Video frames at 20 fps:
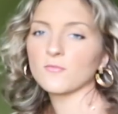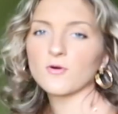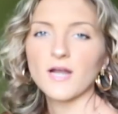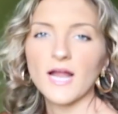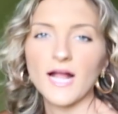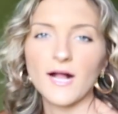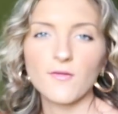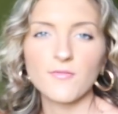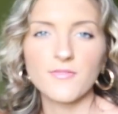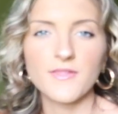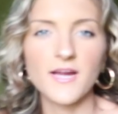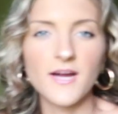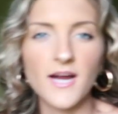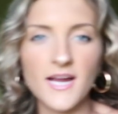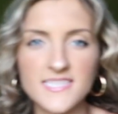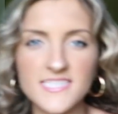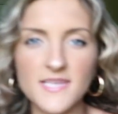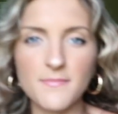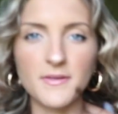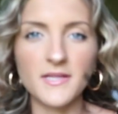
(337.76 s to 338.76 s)
more out there.
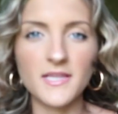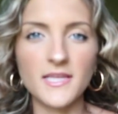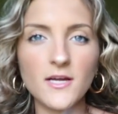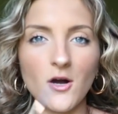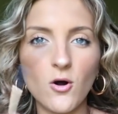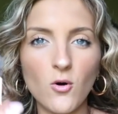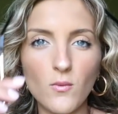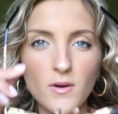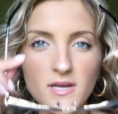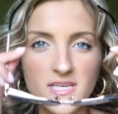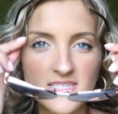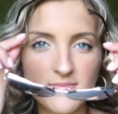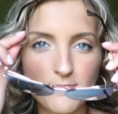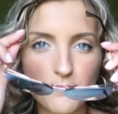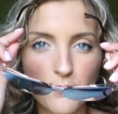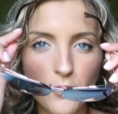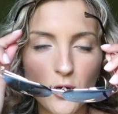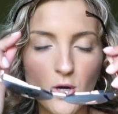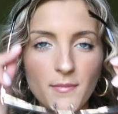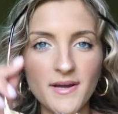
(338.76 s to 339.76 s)
I typically always
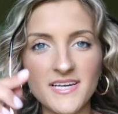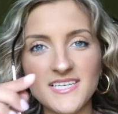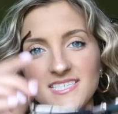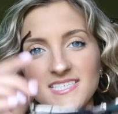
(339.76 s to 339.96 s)
put my